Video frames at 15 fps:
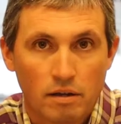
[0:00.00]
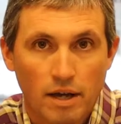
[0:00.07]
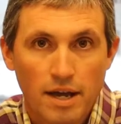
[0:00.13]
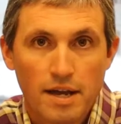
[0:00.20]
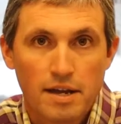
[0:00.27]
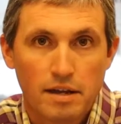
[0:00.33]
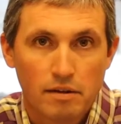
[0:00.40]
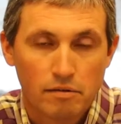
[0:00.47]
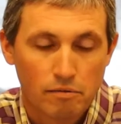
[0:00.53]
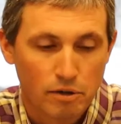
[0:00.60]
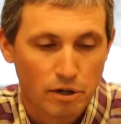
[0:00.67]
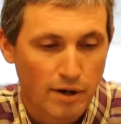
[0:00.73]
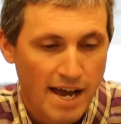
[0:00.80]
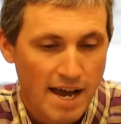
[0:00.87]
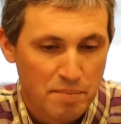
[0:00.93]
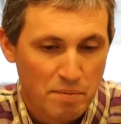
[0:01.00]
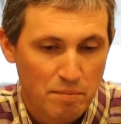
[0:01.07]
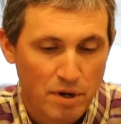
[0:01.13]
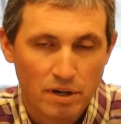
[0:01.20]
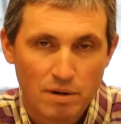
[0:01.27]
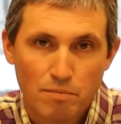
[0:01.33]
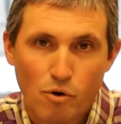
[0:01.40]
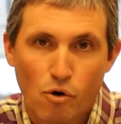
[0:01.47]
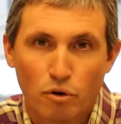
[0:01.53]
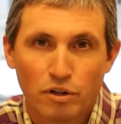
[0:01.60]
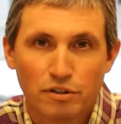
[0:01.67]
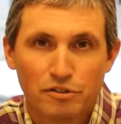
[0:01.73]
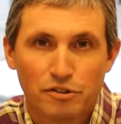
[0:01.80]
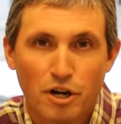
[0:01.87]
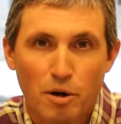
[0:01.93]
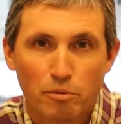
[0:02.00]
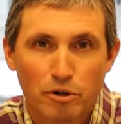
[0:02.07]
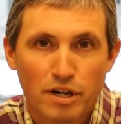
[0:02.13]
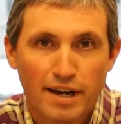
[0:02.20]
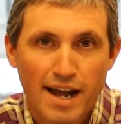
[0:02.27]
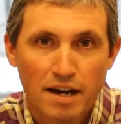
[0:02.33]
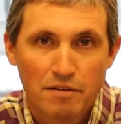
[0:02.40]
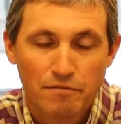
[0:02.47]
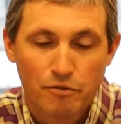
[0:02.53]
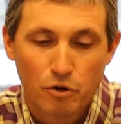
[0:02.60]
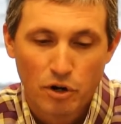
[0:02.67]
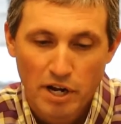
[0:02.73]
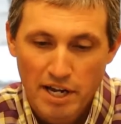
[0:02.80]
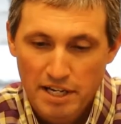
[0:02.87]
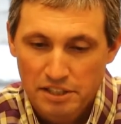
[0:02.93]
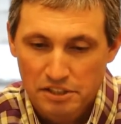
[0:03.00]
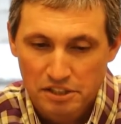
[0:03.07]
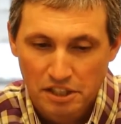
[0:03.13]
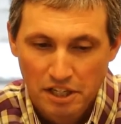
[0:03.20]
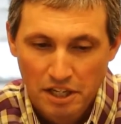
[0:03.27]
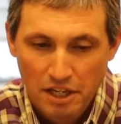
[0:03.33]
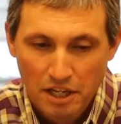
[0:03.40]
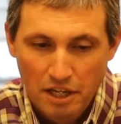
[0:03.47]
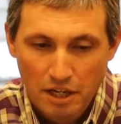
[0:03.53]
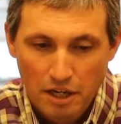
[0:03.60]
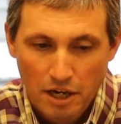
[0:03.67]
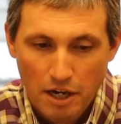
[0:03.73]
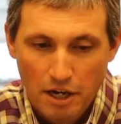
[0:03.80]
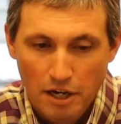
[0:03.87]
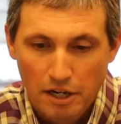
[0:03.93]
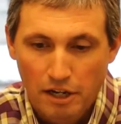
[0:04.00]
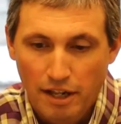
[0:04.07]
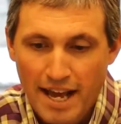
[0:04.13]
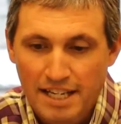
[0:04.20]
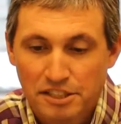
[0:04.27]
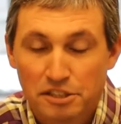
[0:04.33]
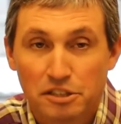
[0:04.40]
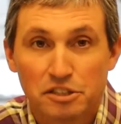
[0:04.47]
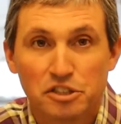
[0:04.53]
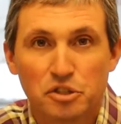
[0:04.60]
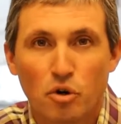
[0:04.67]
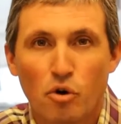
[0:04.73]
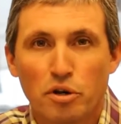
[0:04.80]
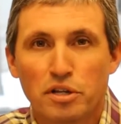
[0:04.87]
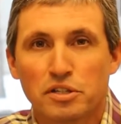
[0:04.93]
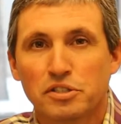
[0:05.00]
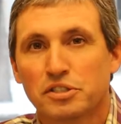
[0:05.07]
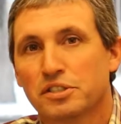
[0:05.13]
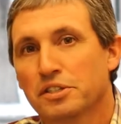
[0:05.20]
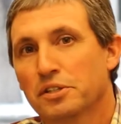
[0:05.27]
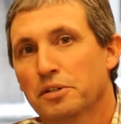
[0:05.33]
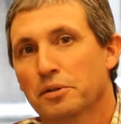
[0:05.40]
Okay, well, happy Monday morning, Tom Green County 4-H. Glad you could join us.